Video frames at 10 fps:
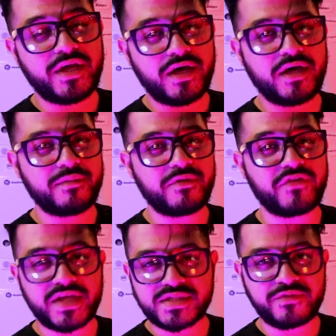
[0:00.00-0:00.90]
Um, if
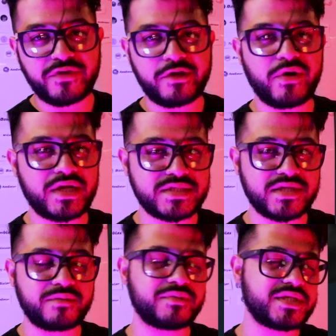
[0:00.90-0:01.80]
you guys need video edits
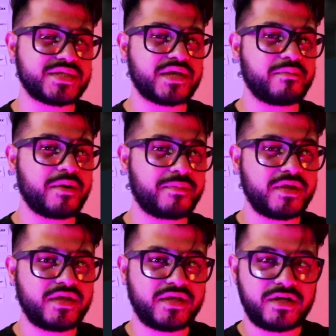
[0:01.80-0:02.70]
done, please hit him up.
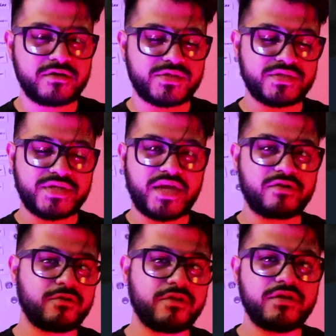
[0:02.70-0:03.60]
Here's his
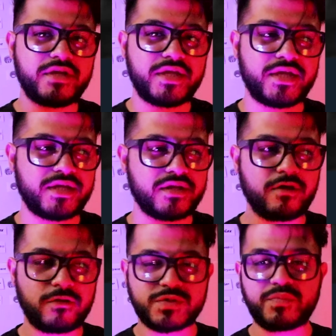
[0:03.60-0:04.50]
handle and
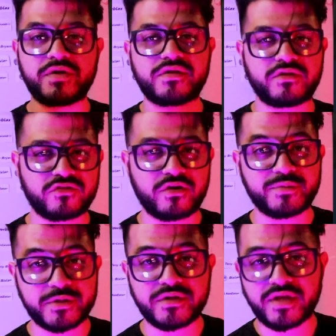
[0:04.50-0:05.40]
I'll also put it in the
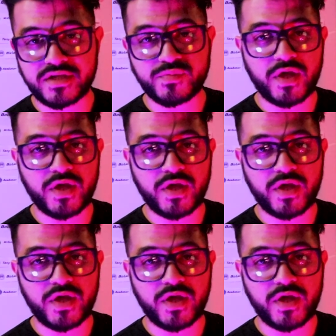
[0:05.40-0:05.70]
description as